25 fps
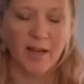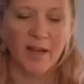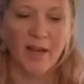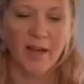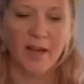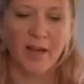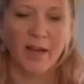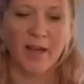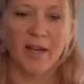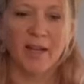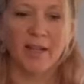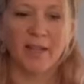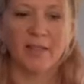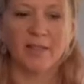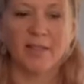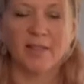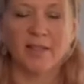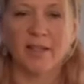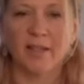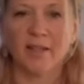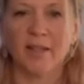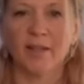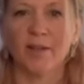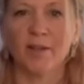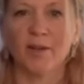And
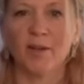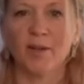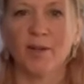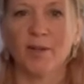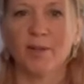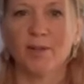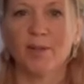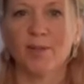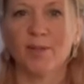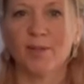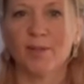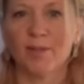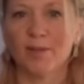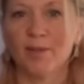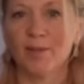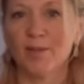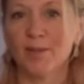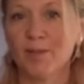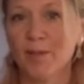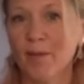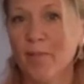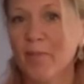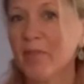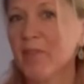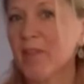it goes
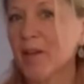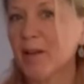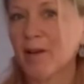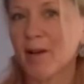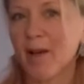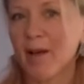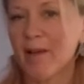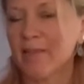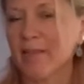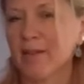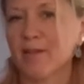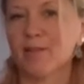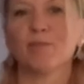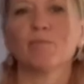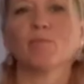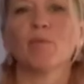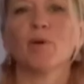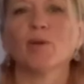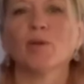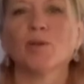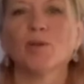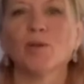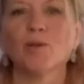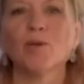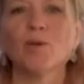something like this,
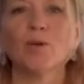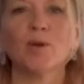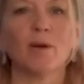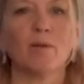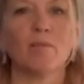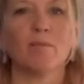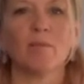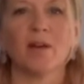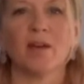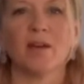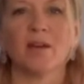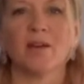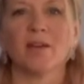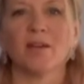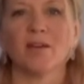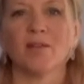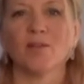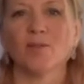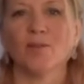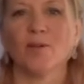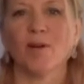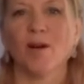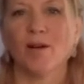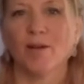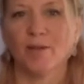but you can make it
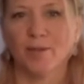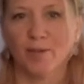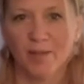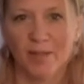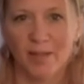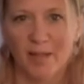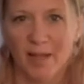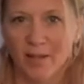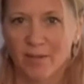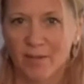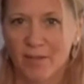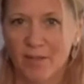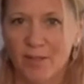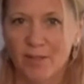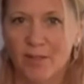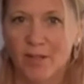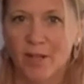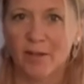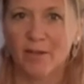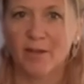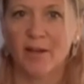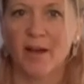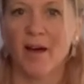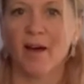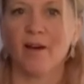your own sound. You
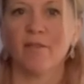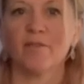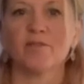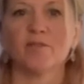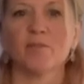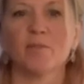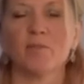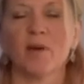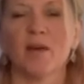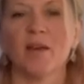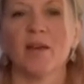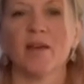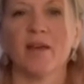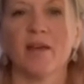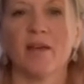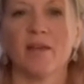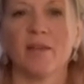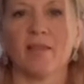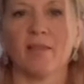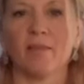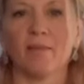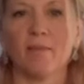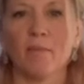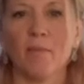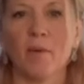don't have to make
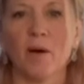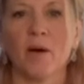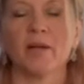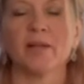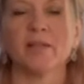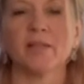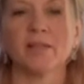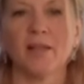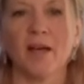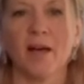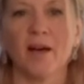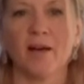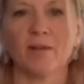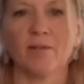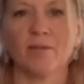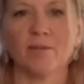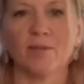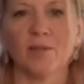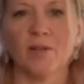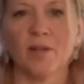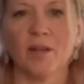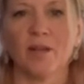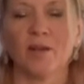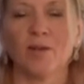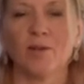it my sound.
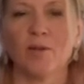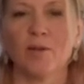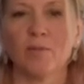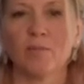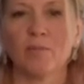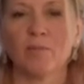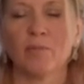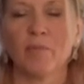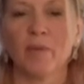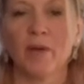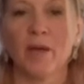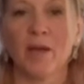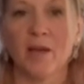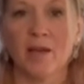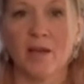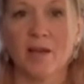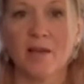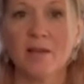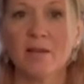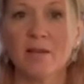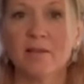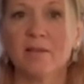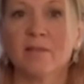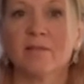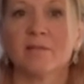It can
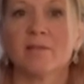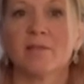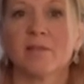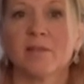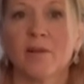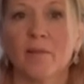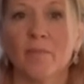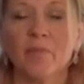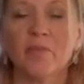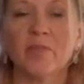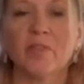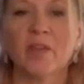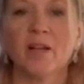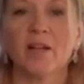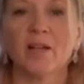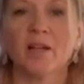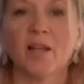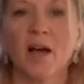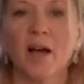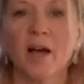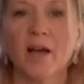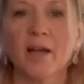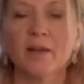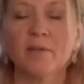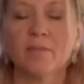be something
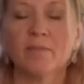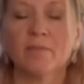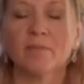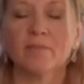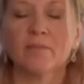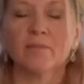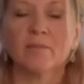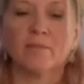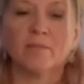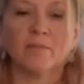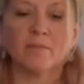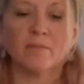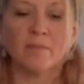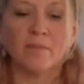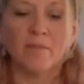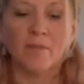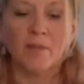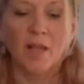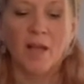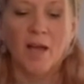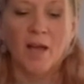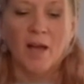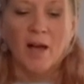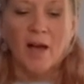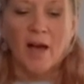like
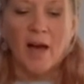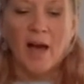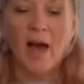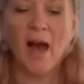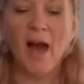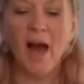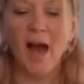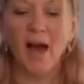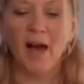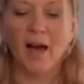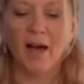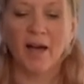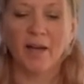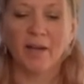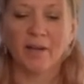ha,